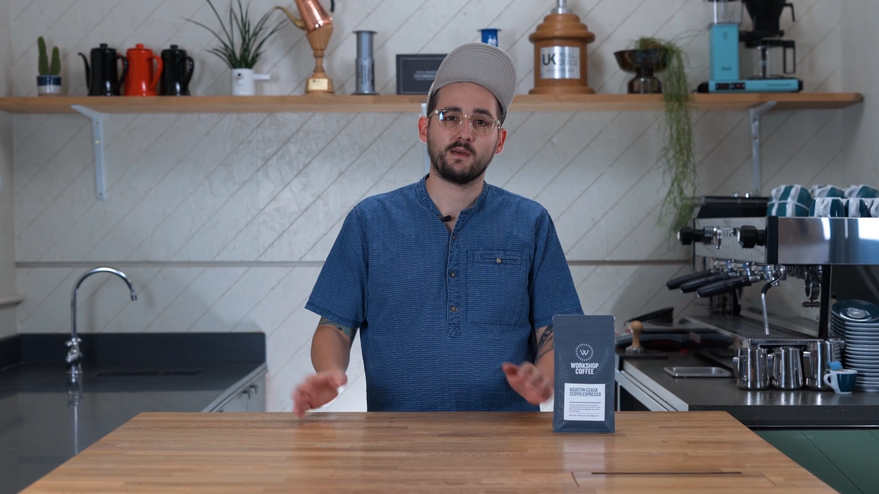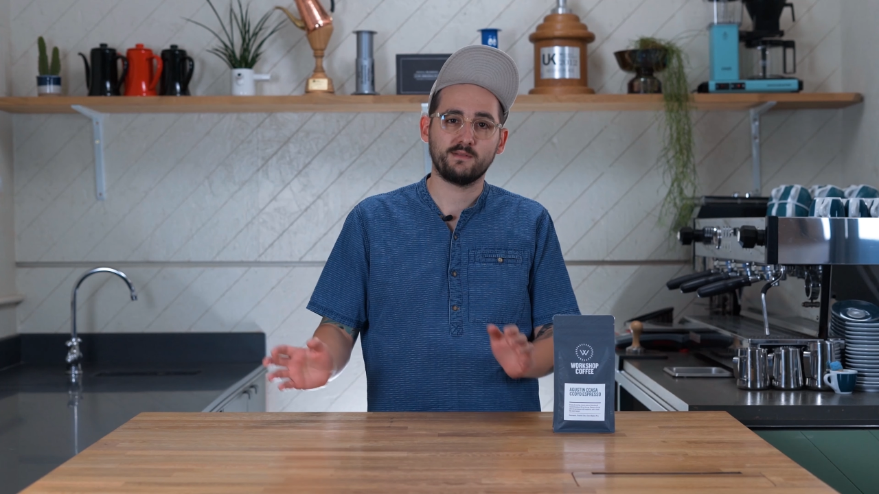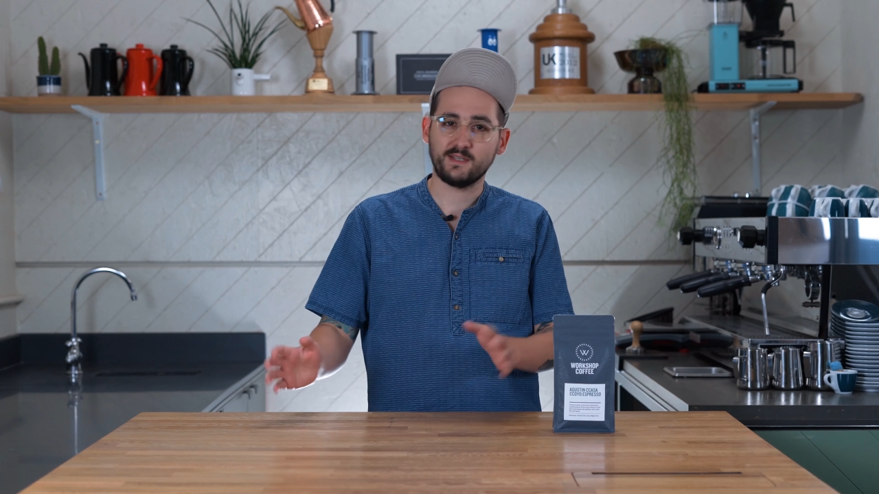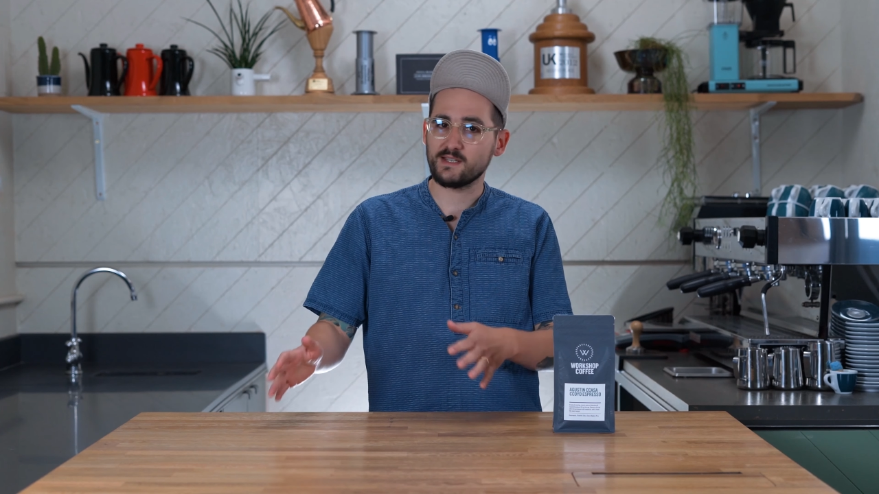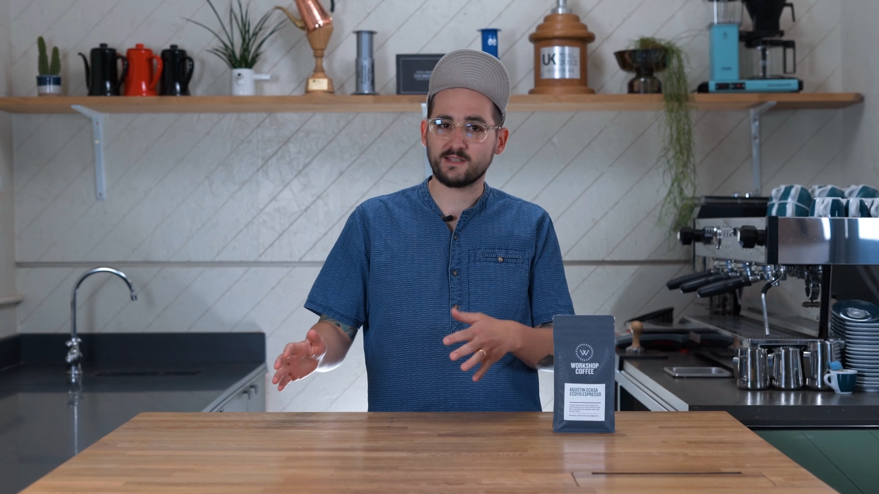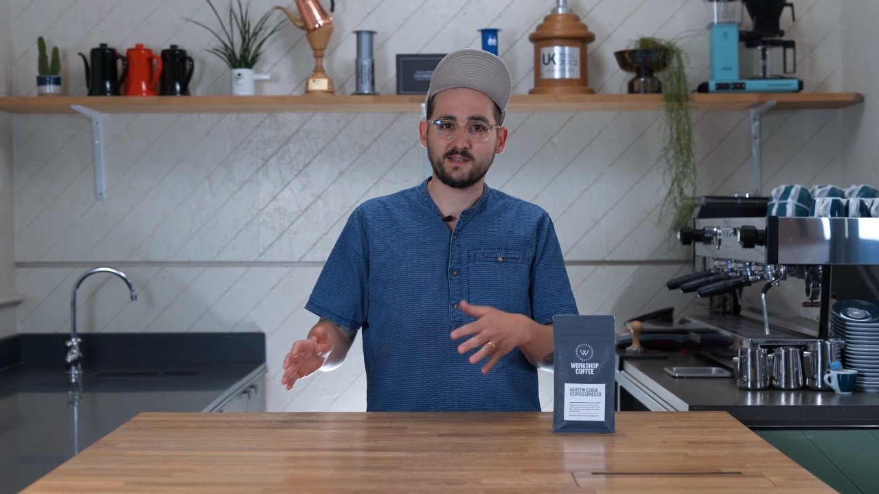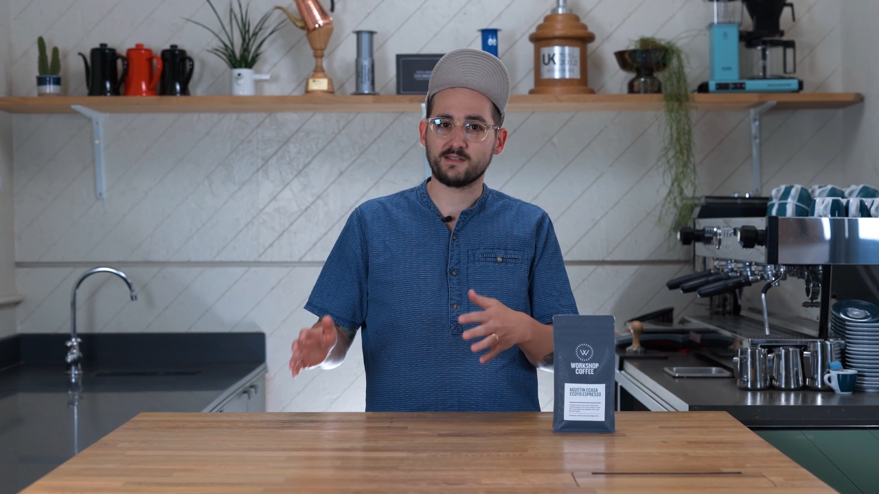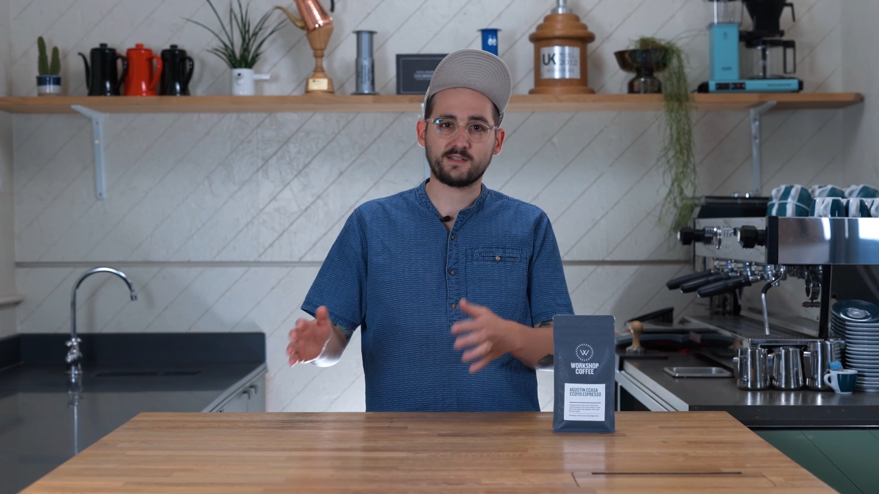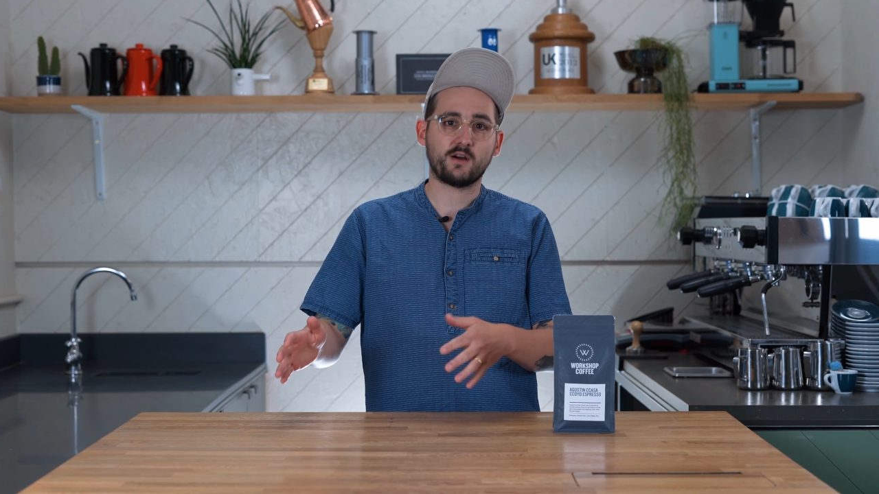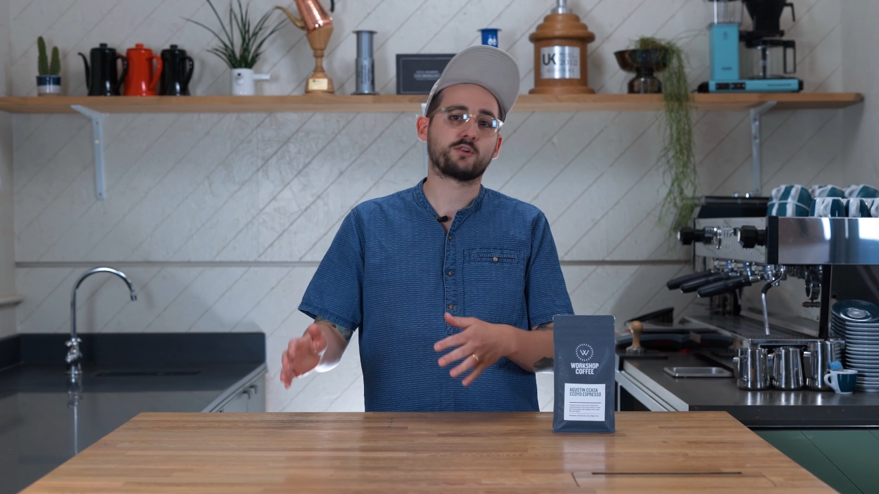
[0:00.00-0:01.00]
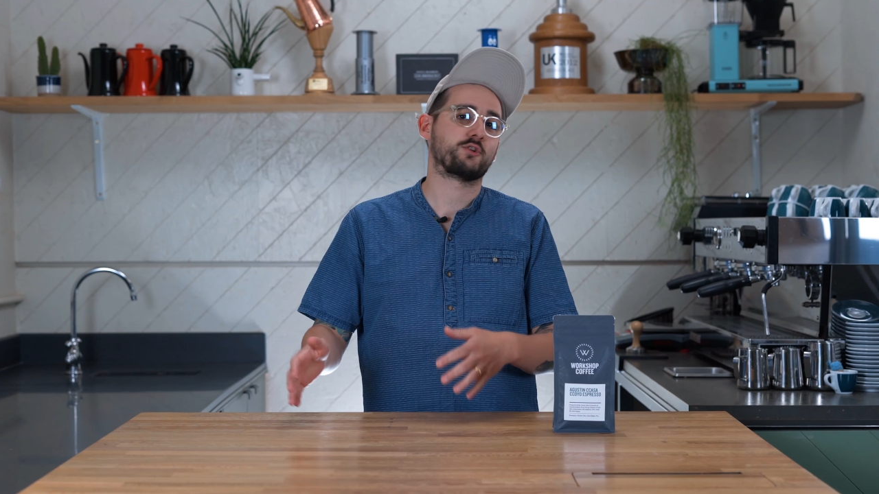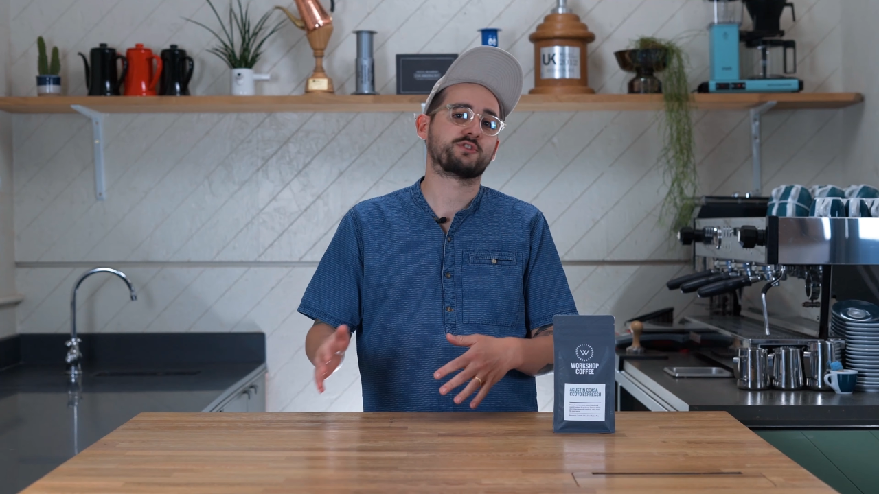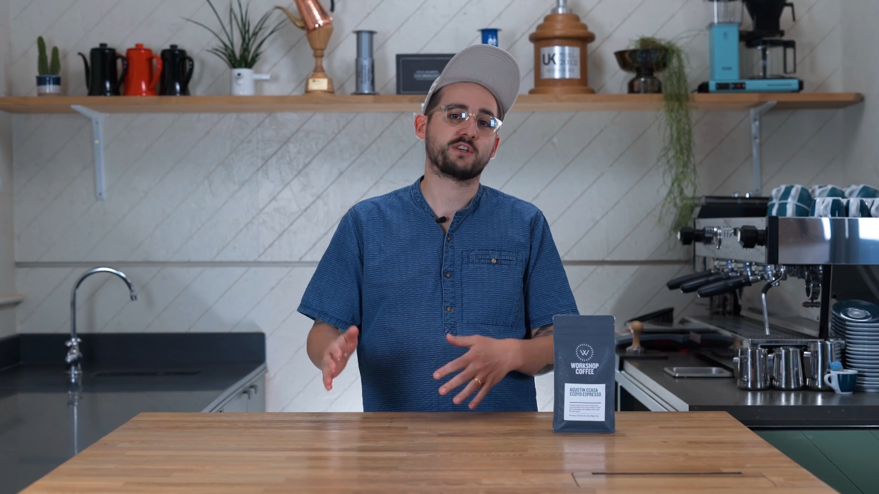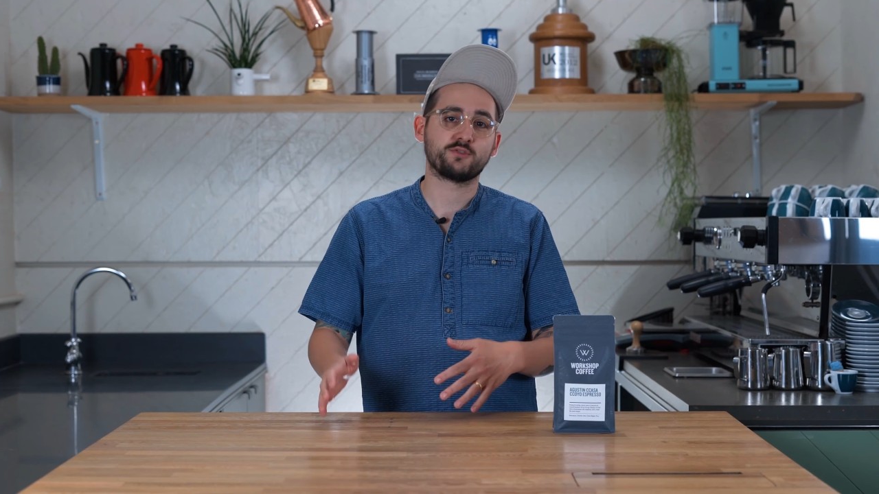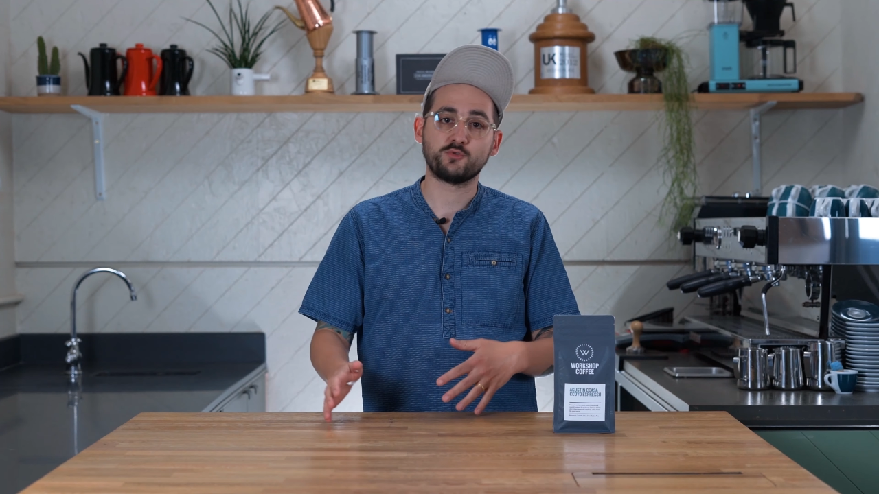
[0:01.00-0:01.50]
And this is in stark
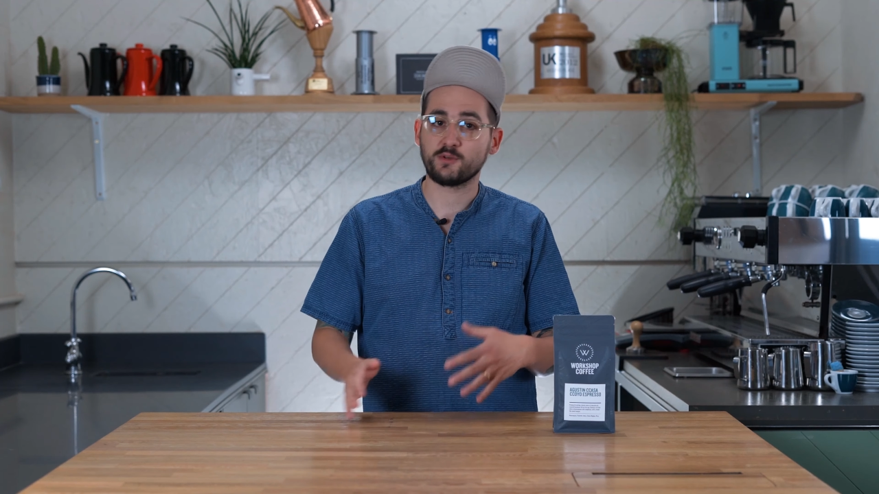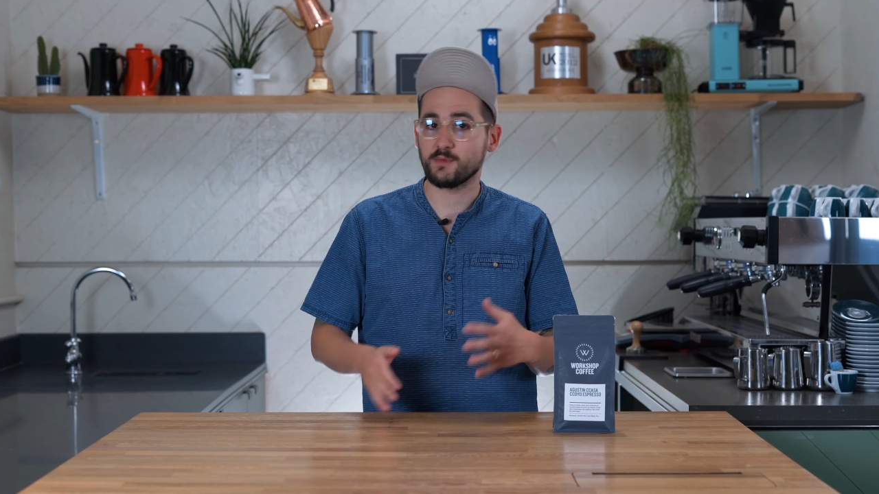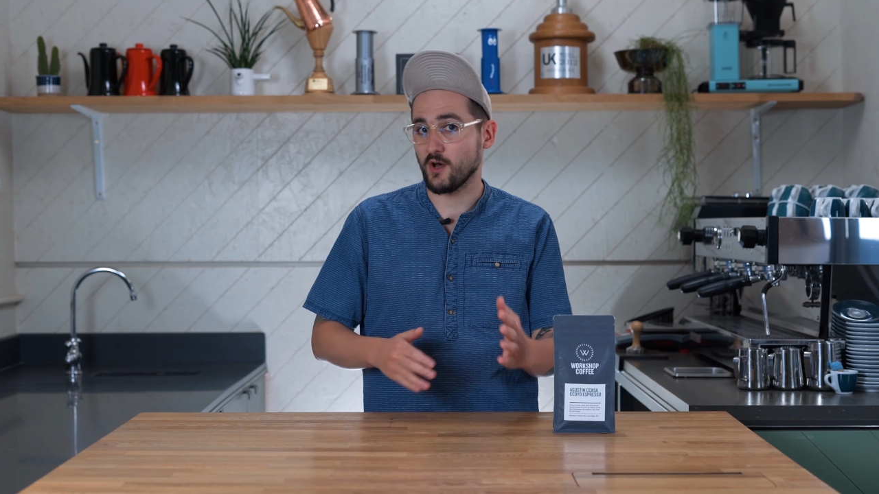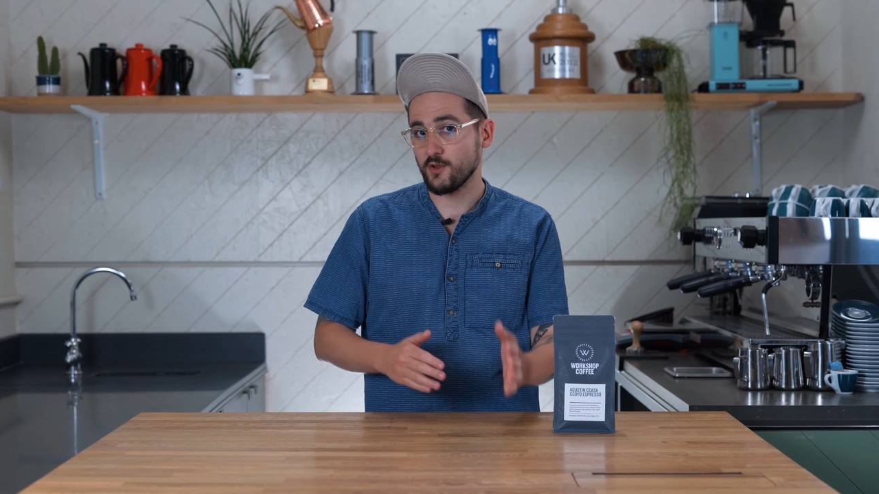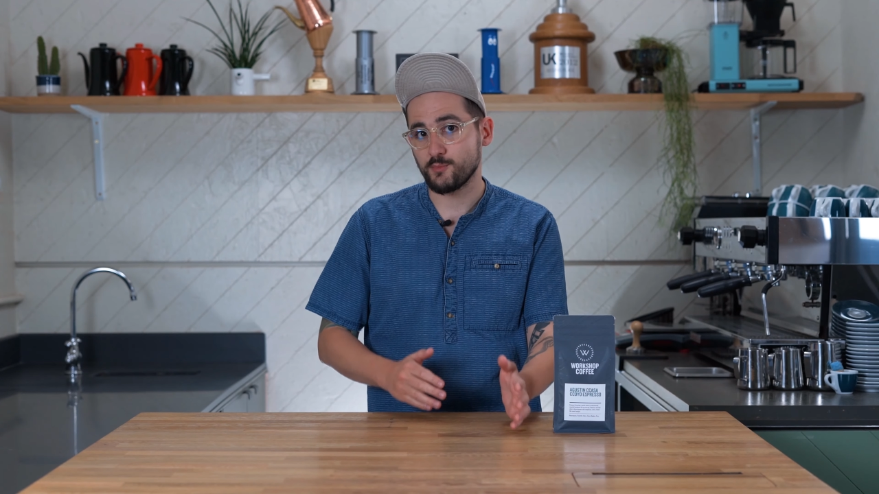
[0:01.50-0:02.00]
contrast to some of the other